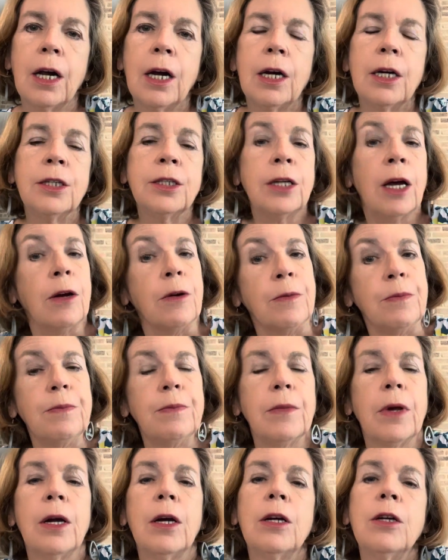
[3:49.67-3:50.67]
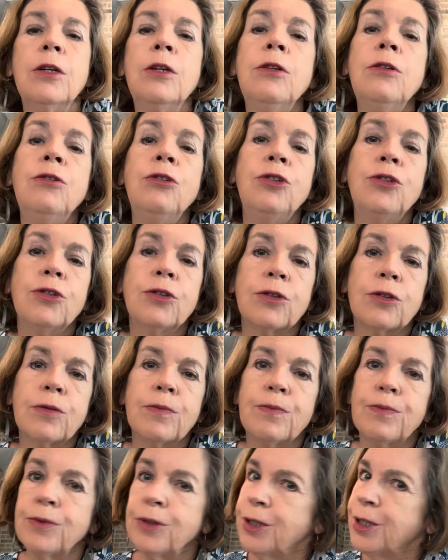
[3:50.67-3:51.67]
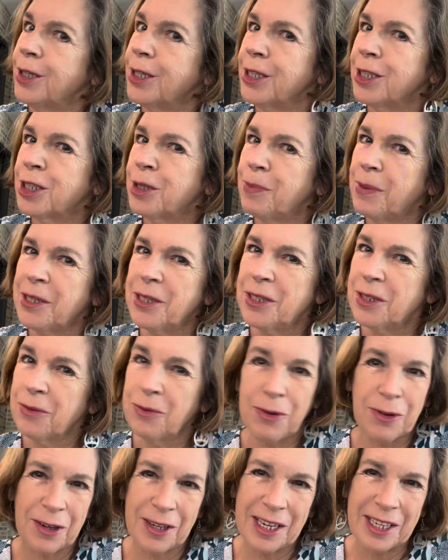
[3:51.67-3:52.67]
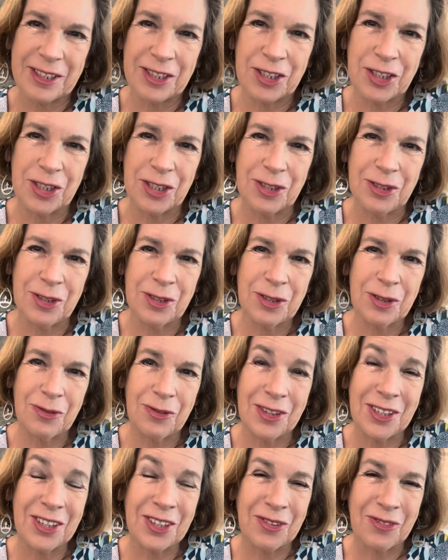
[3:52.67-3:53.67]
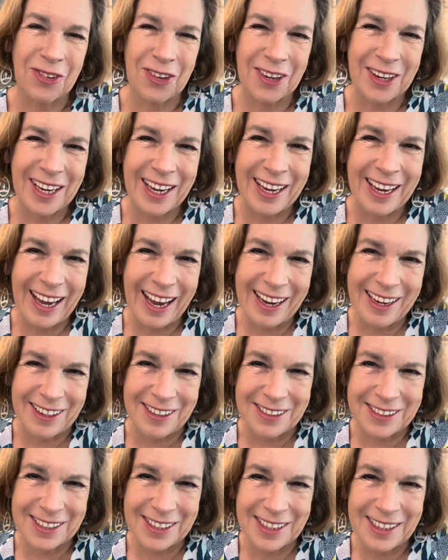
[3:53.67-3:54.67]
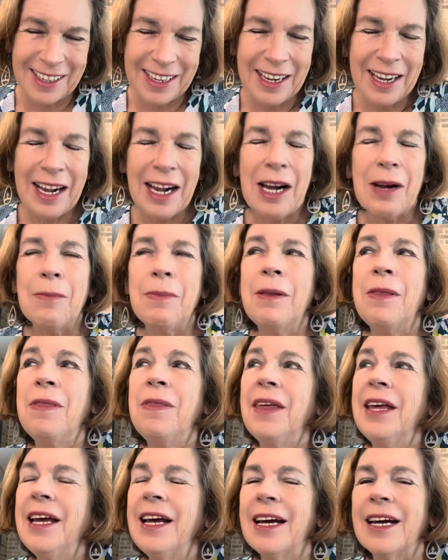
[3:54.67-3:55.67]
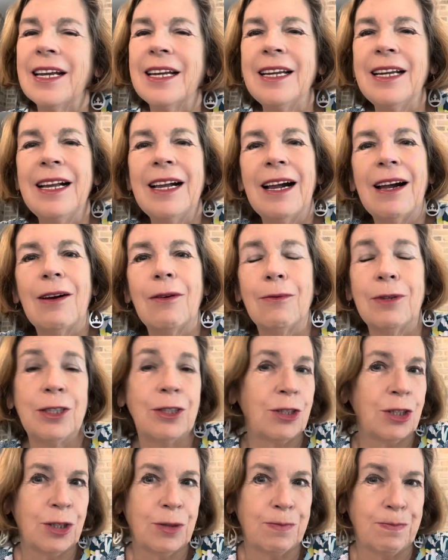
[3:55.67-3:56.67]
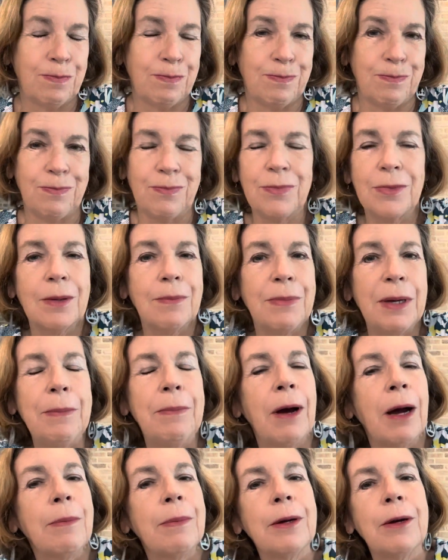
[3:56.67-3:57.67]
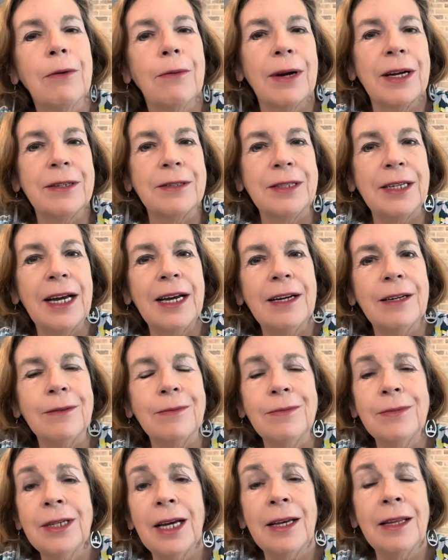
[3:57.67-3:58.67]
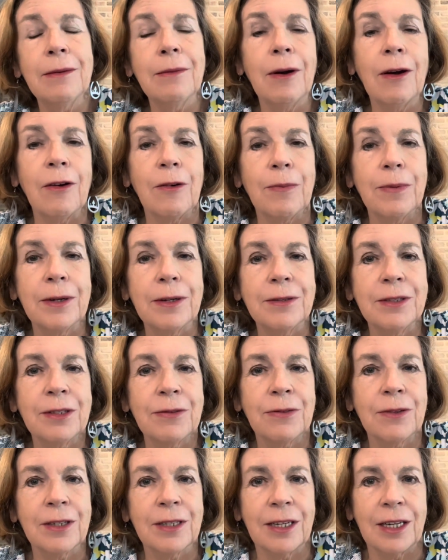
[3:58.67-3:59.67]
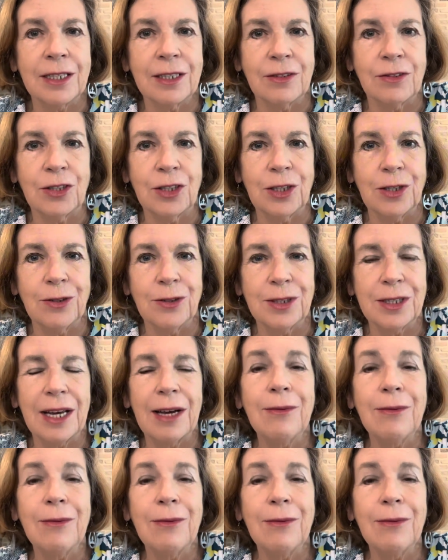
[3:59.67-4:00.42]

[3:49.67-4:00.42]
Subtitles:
So use your good, expensive workout shoes when you're working out. But then when you're bebopping around town, take them off, put on different kinds of shoes.